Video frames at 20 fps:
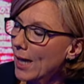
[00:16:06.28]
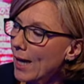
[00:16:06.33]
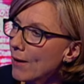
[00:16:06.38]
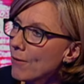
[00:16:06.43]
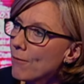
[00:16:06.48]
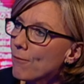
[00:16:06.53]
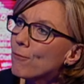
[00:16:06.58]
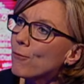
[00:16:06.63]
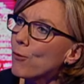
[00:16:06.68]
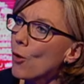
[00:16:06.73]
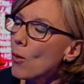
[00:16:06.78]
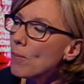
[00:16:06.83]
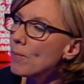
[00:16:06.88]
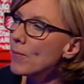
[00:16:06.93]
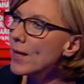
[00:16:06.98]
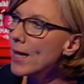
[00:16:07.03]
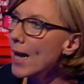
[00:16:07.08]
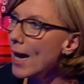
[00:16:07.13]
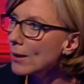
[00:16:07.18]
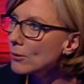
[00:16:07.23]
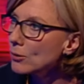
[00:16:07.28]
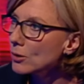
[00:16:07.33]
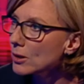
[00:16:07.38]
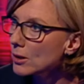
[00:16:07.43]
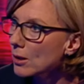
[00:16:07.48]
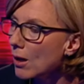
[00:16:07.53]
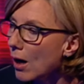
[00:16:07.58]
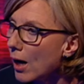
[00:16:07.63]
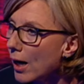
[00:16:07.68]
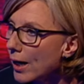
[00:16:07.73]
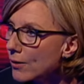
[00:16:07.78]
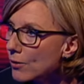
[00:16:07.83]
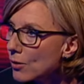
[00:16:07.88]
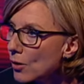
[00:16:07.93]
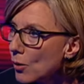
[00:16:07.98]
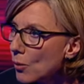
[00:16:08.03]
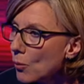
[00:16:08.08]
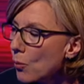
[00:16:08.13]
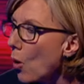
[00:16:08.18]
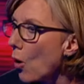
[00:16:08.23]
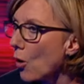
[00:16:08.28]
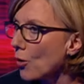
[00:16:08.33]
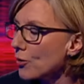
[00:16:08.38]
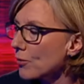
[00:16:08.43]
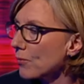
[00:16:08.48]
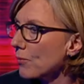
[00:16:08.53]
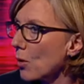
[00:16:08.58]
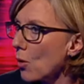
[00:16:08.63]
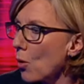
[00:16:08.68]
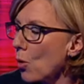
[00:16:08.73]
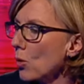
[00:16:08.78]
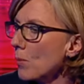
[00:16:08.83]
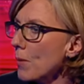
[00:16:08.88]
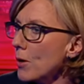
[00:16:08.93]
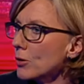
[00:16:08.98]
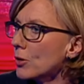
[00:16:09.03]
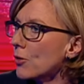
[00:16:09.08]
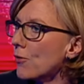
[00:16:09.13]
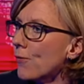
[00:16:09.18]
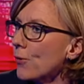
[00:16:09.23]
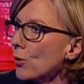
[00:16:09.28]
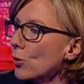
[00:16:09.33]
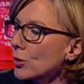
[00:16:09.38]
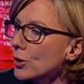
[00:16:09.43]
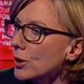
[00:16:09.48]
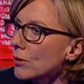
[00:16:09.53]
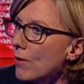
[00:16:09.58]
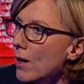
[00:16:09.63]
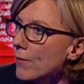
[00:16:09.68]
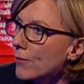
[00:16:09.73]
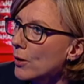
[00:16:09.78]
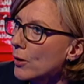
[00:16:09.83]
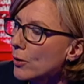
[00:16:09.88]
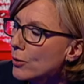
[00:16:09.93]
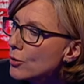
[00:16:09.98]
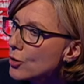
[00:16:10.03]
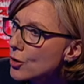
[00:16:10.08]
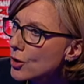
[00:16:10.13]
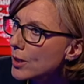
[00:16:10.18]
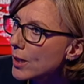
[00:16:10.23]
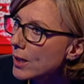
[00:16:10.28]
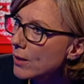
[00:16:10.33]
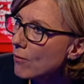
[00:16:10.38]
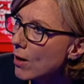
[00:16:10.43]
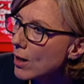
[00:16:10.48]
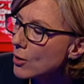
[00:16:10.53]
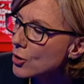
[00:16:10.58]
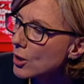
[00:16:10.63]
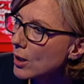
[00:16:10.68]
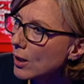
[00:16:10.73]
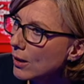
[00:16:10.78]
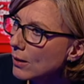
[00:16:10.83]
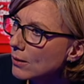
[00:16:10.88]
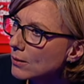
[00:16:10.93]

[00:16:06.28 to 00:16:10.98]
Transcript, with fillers: can, from the outside, what? Almost force a revolution in Russia?